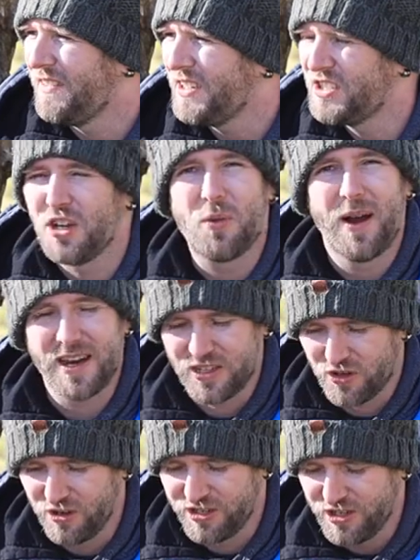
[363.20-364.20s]
I've actually quite
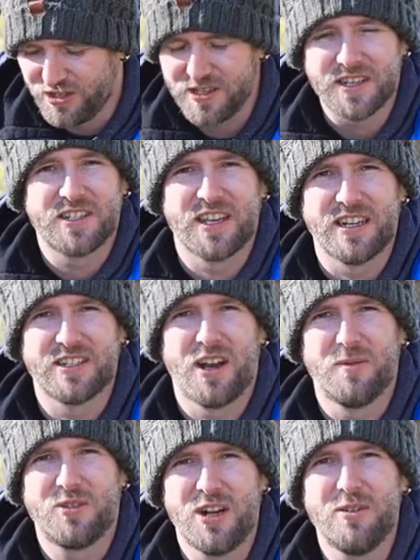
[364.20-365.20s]
enjoyed using this thing. So
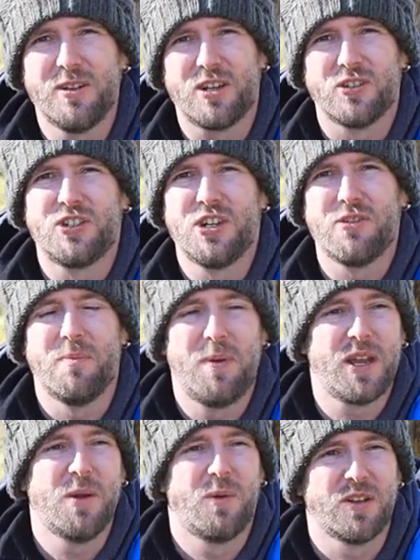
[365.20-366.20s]
I'm genuinely considering
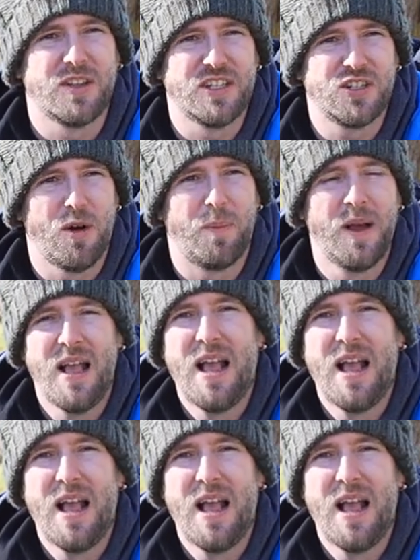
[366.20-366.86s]
picking one of these up.